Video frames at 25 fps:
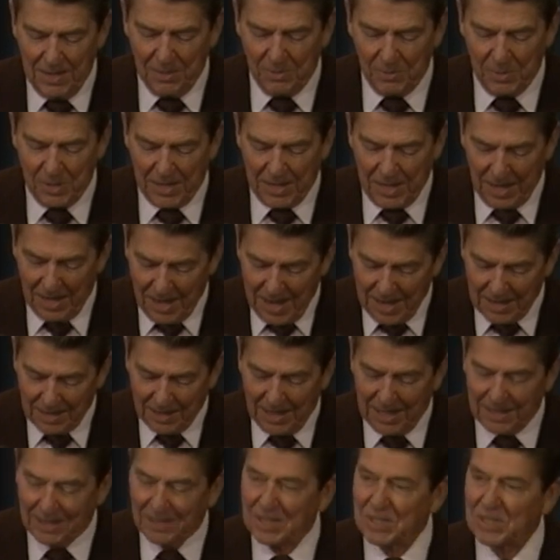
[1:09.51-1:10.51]
We cannot
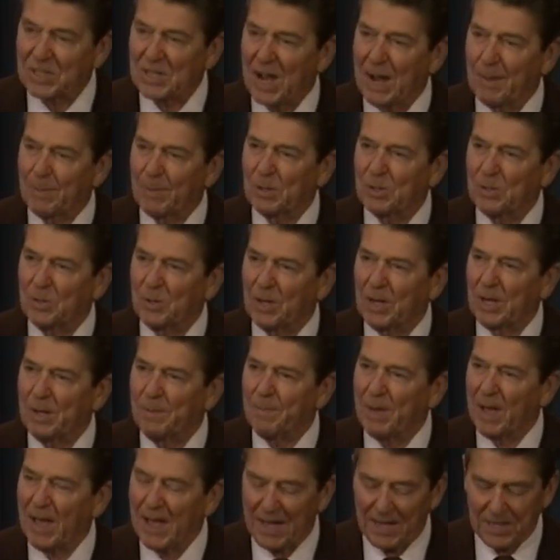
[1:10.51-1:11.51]
let this opportunity
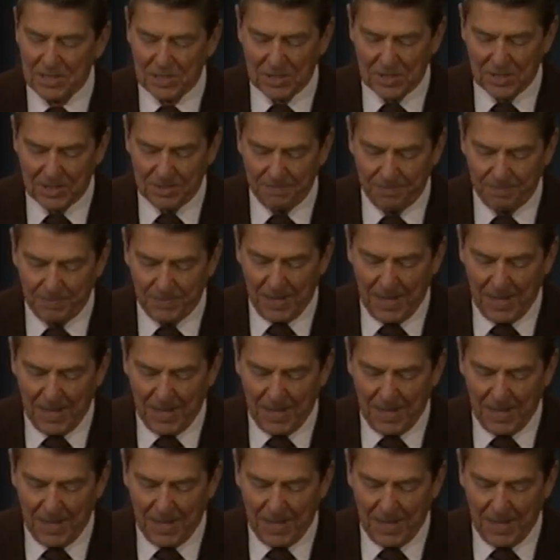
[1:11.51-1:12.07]
pass,